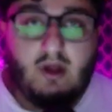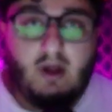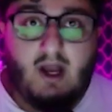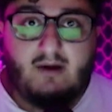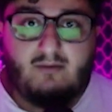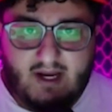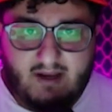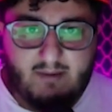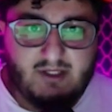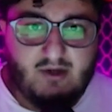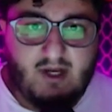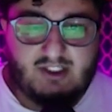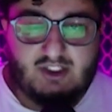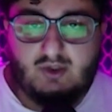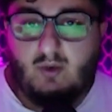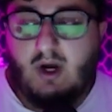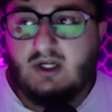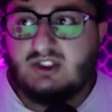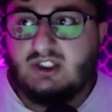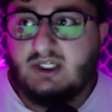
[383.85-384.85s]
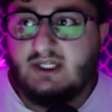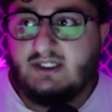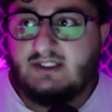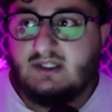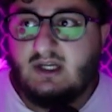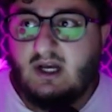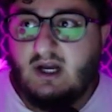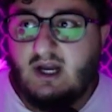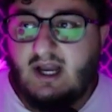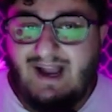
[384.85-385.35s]
I recommend you actually watch it. It's
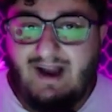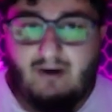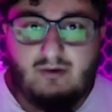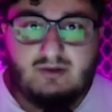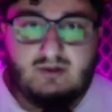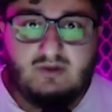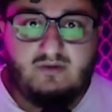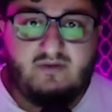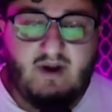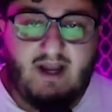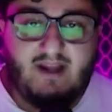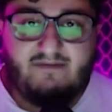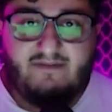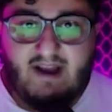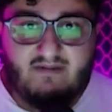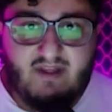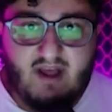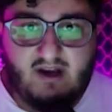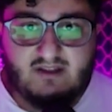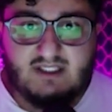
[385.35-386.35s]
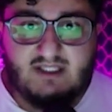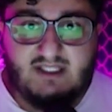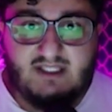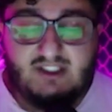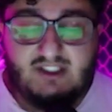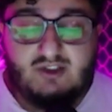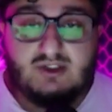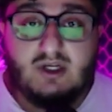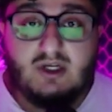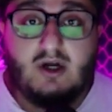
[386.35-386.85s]
how to find 5,000
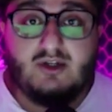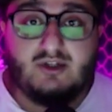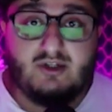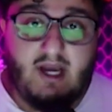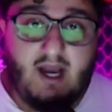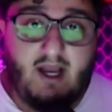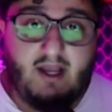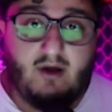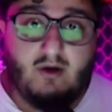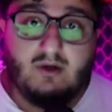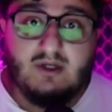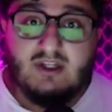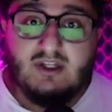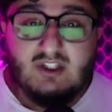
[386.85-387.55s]
leads using Hunter.io.